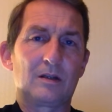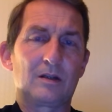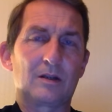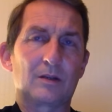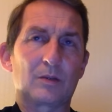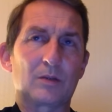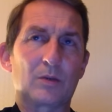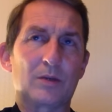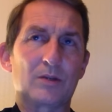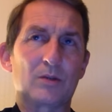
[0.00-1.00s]
that were
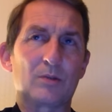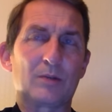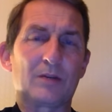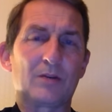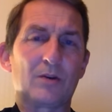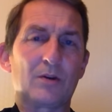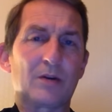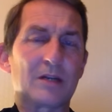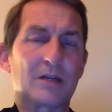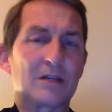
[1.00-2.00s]
twins, albeit not
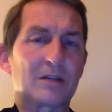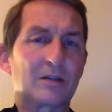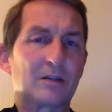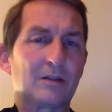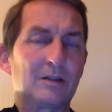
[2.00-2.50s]
identical,